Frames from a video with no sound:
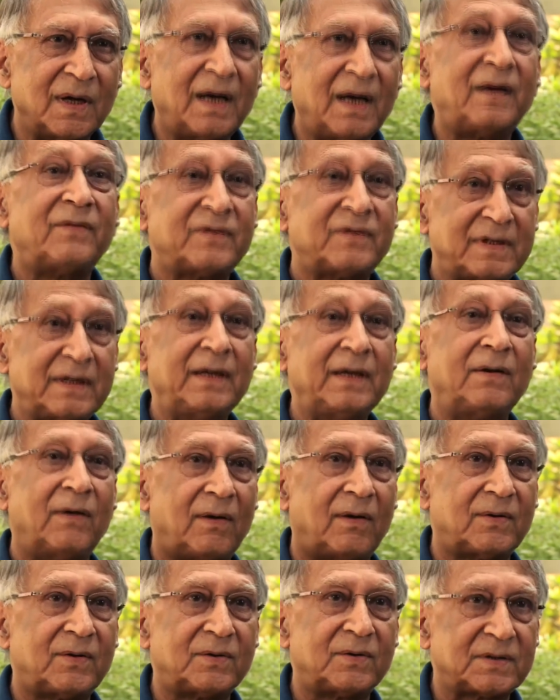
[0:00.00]
I've seen
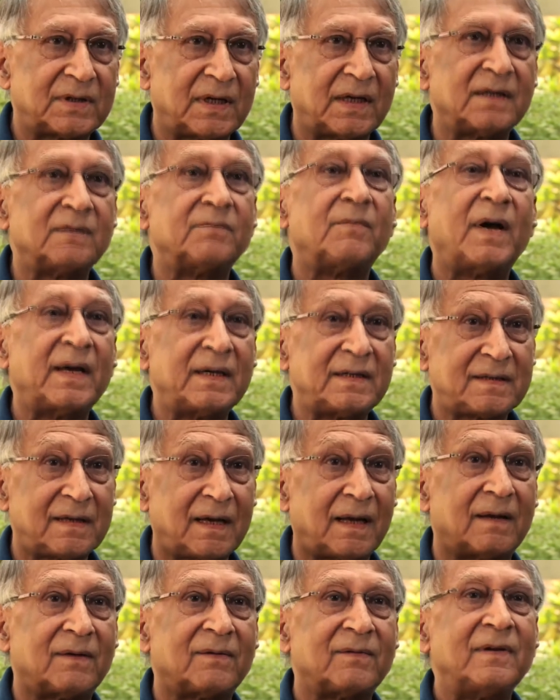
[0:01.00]
all those things
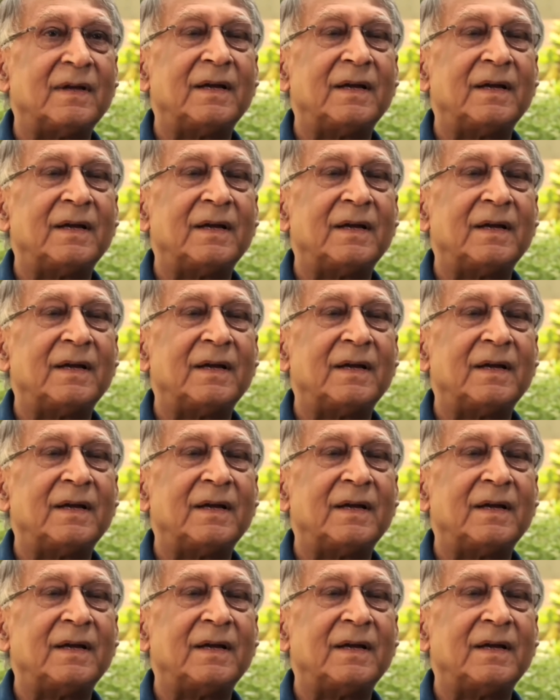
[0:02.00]
myself